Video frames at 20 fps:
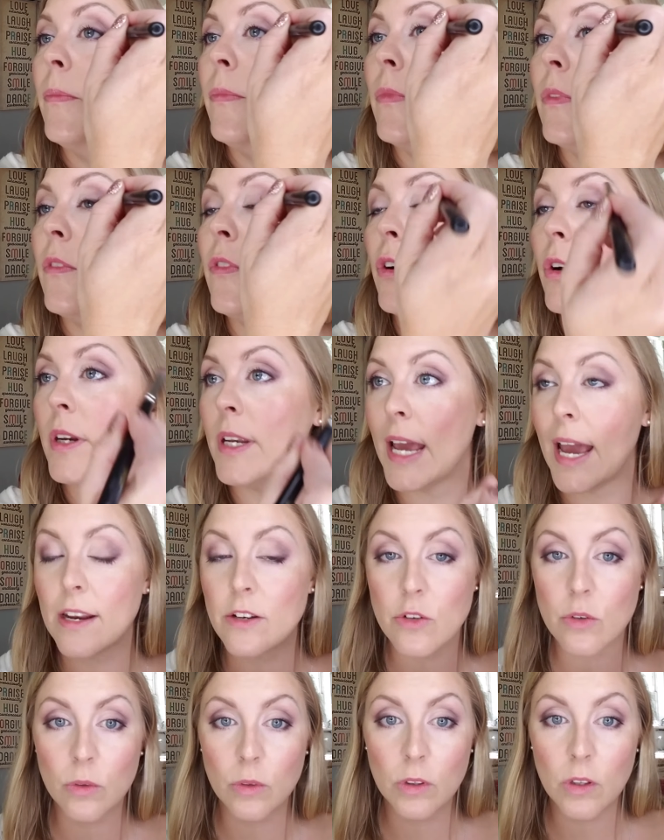for a
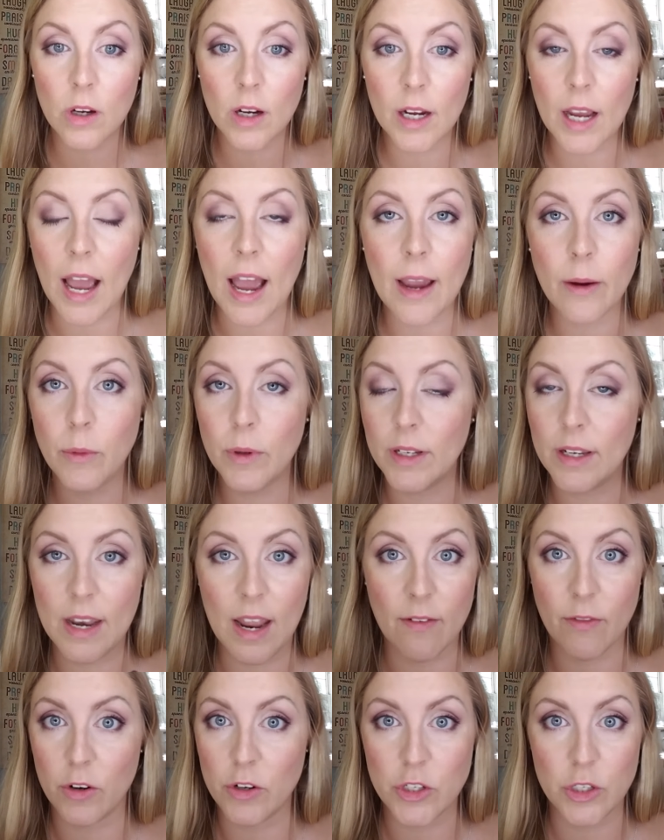natural look, I would
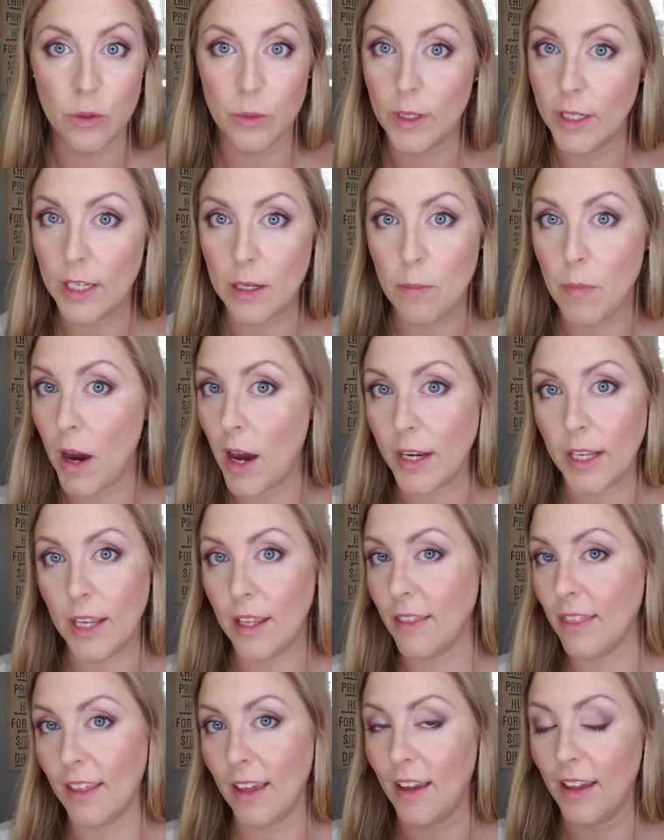never do anybody
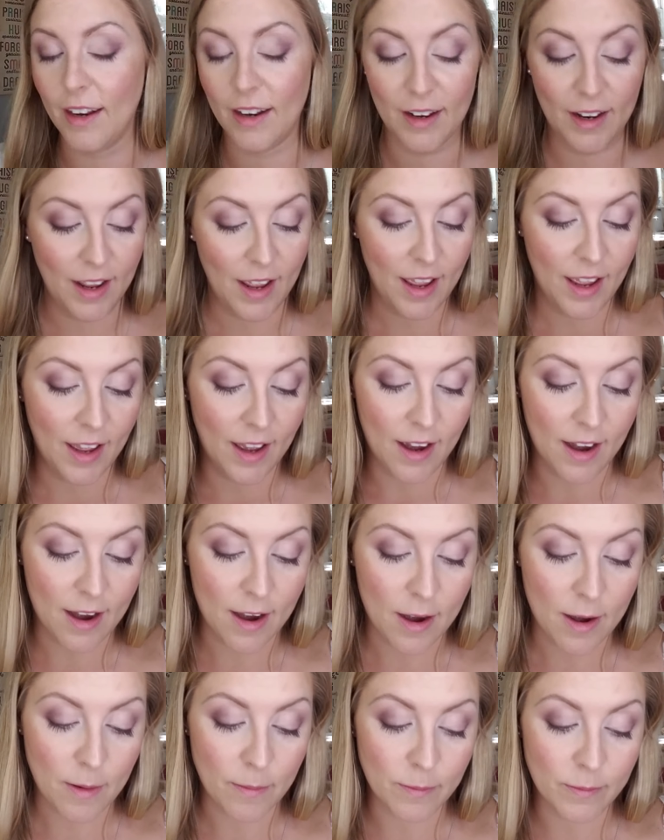that,
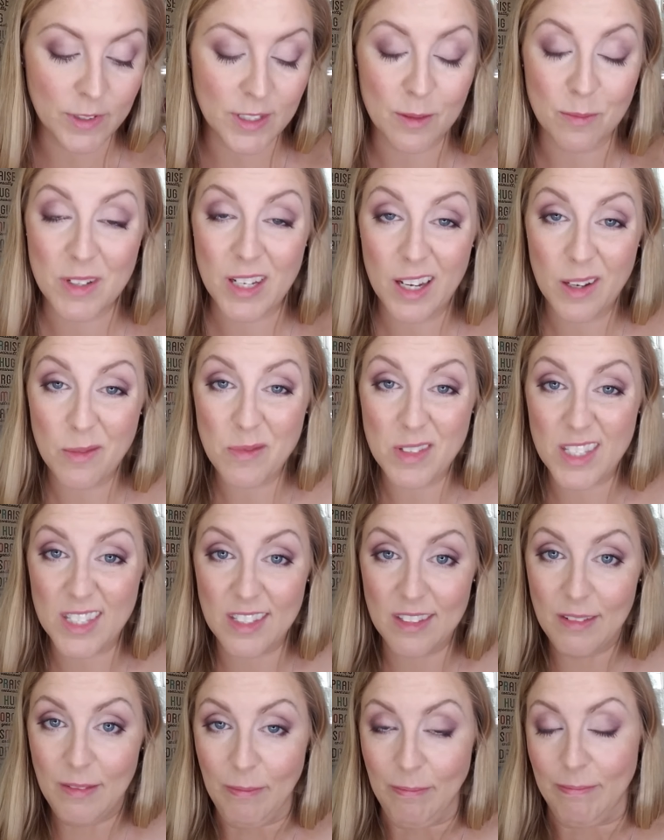
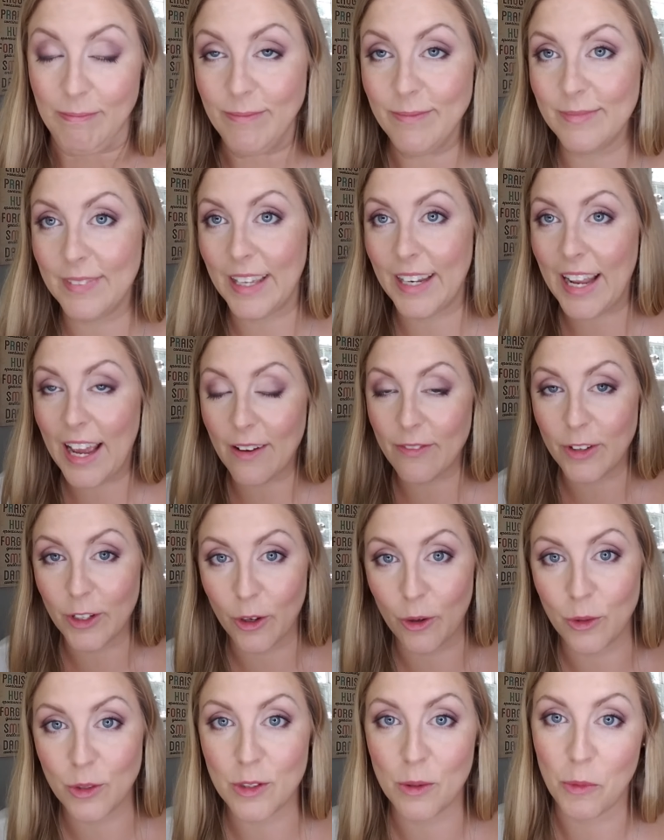sometimes they'd have to
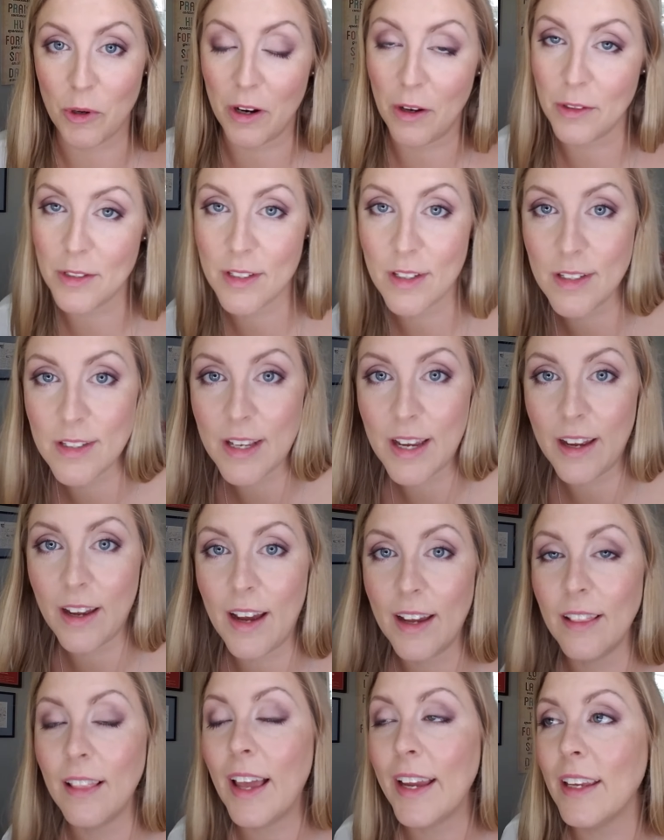go somewhere else because
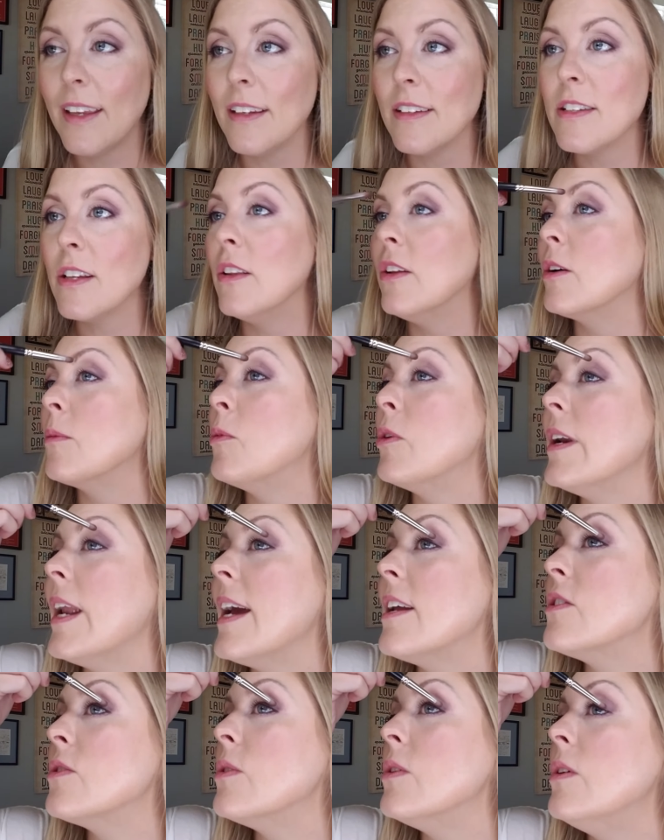I like it to look more
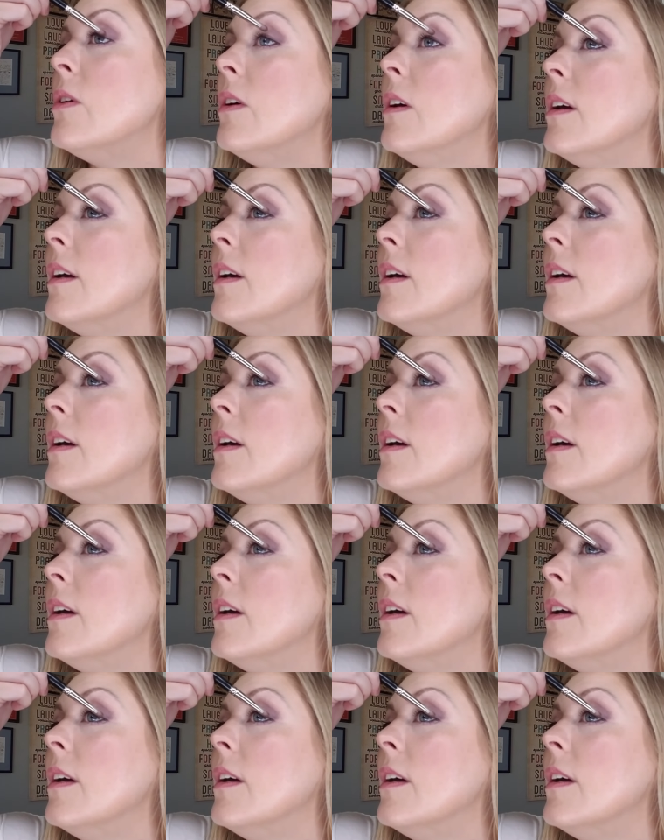natural,